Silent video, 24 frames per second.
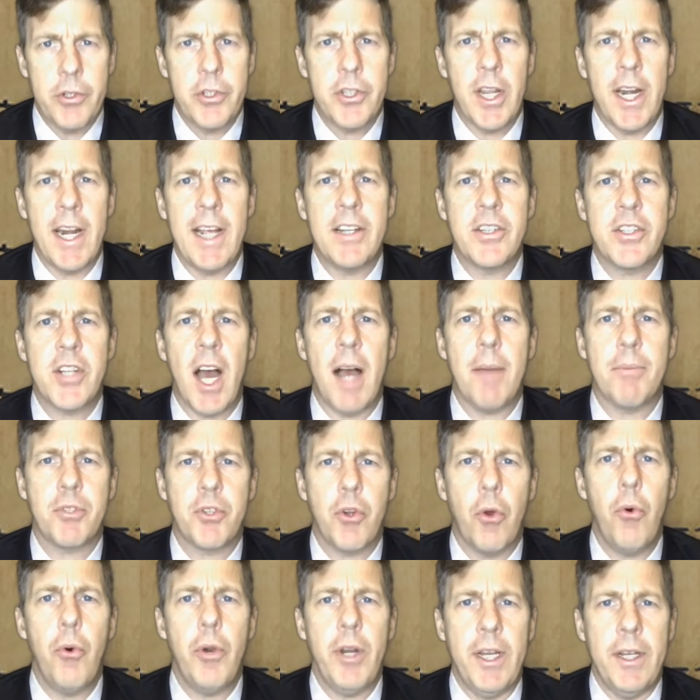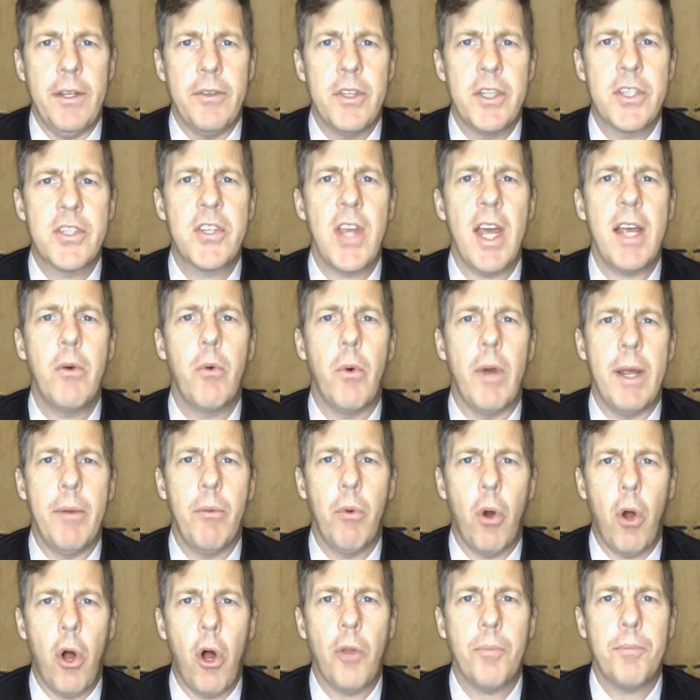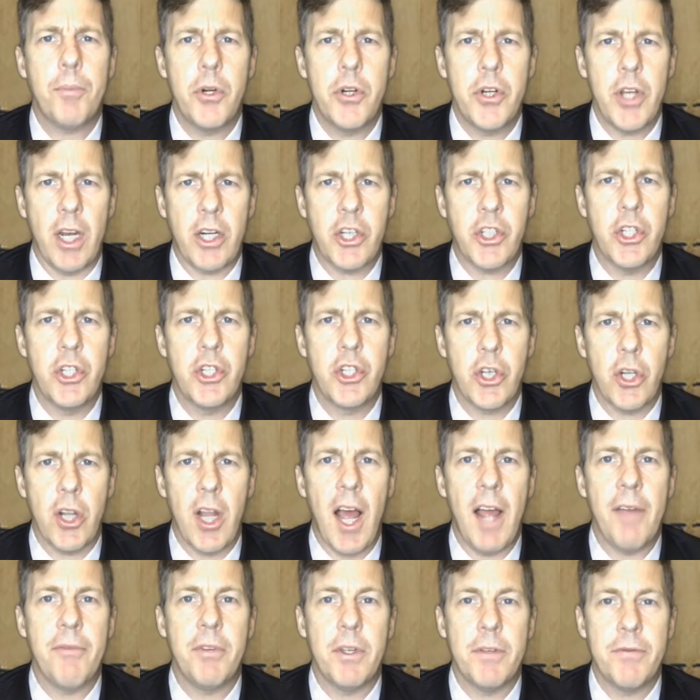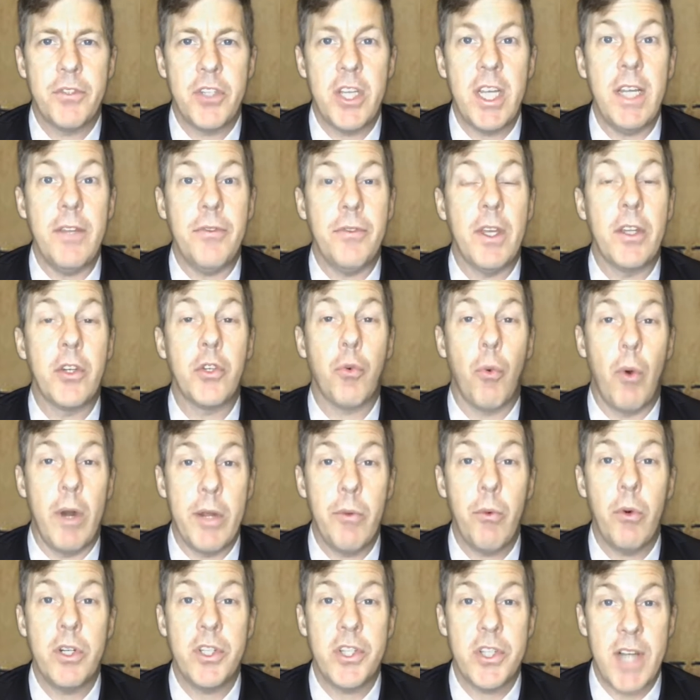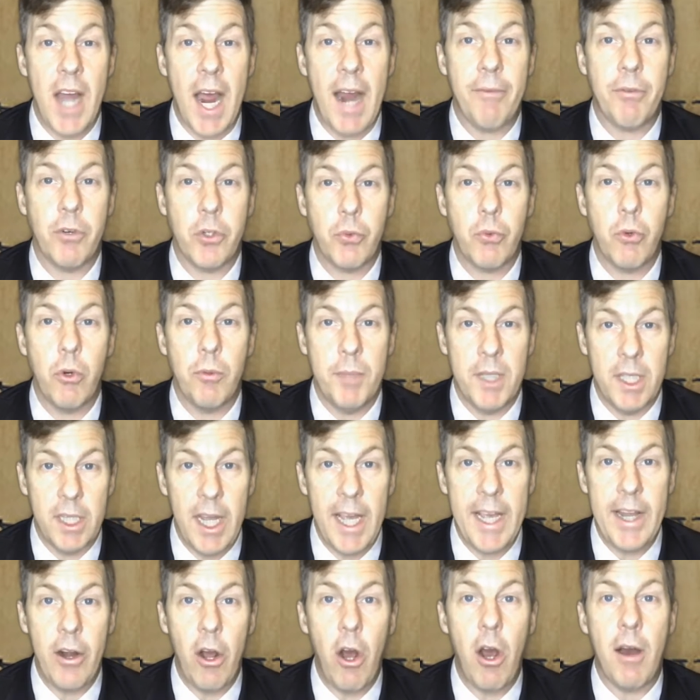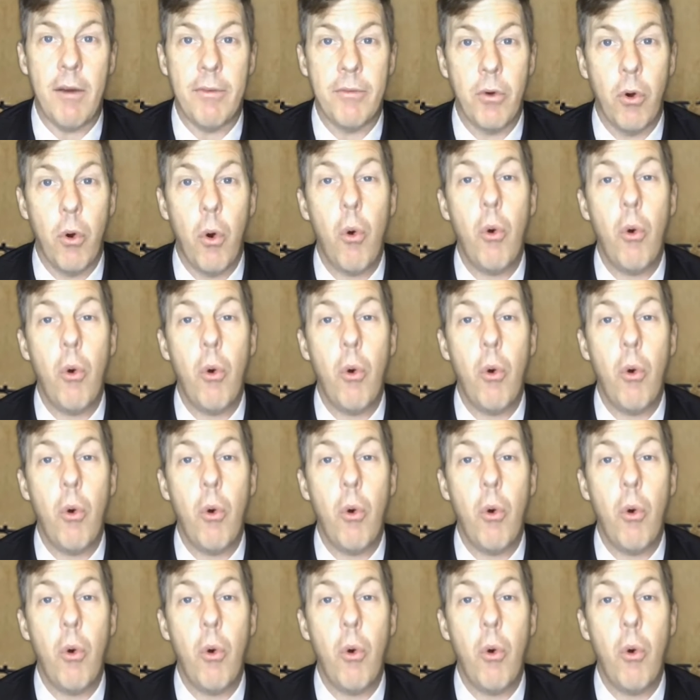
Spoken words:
Today's top story, the Segway will halt production July 15th and 21 staffers will be laid off,